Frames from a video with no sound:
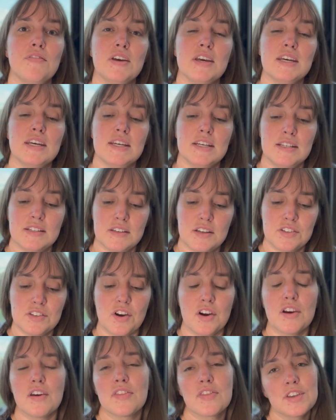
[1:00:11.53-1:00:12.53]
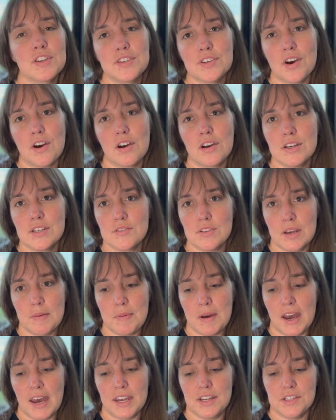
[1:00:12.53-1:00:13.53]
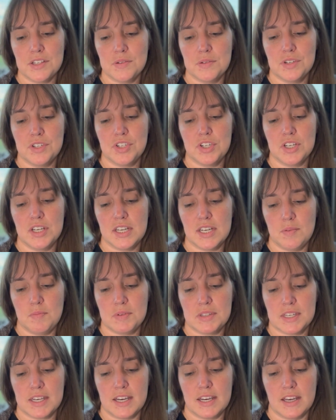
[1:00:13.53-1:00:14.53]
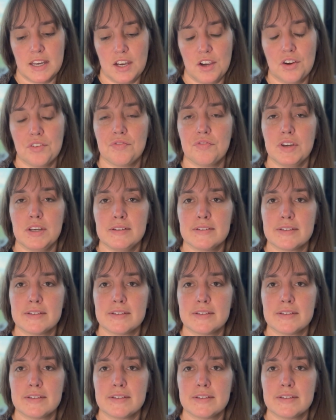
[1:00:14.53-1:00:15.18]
The dog is right behind you and she keeps kicking her feet